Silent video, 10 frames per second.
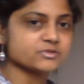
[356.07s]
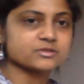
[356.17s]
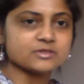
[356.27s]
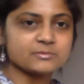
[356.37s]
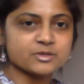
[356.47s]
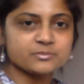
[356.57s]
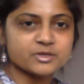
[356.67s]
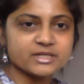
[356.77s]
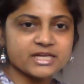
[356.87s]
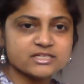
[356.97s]
So I'm going to
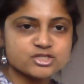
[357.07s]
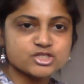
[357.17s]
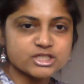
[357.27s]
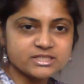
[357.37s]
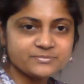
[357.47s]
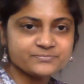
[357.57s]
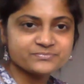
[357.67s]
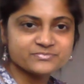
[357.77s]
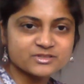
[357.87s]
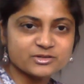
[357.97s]
put HG,
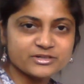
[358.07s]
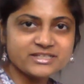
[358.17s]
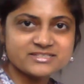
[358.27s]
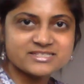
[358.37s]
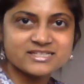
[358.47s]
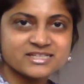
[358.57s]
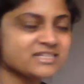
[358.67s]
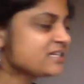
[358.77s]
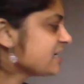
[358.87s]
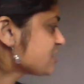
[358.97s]
all right?
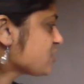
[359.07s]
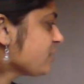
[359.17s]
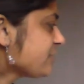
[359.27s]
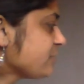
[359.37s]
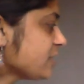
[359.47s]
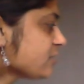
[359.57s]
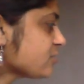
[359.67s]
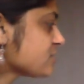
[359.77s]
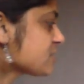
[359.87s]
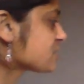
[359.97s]
So we are going to